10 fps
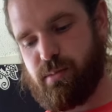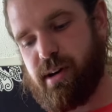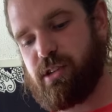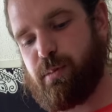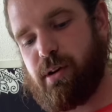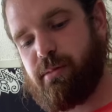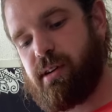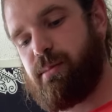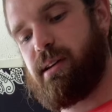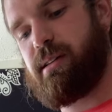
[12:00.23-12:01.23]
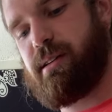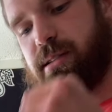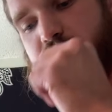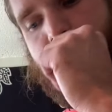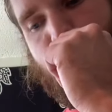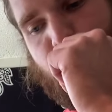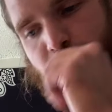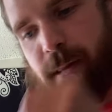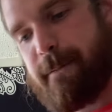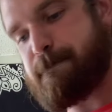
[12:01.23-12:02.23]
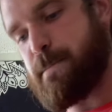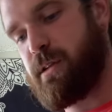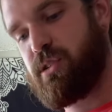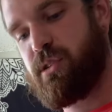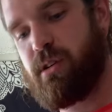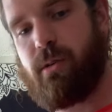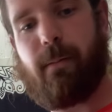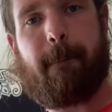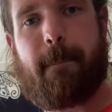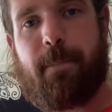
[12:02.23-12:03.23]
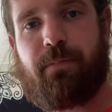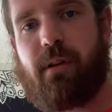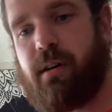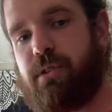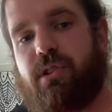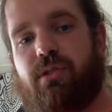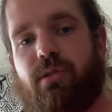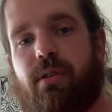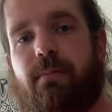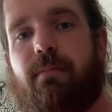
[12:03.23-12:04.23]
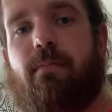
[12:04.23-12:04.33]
my experiment at making these. So hummus is on.